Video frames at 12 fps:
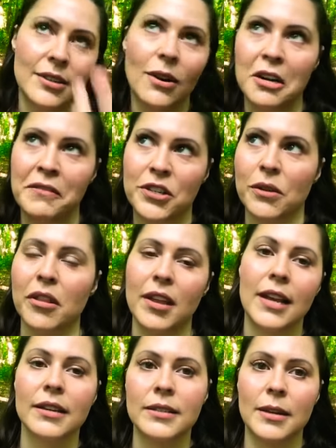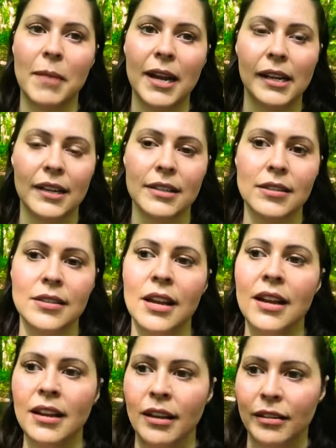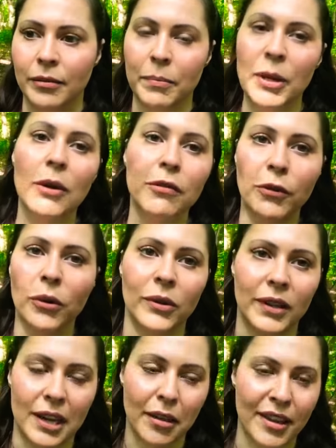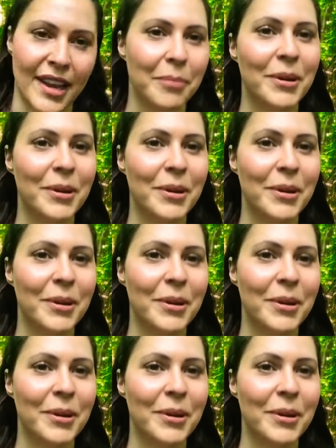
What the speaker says: artificial things to make us beautiful or anything.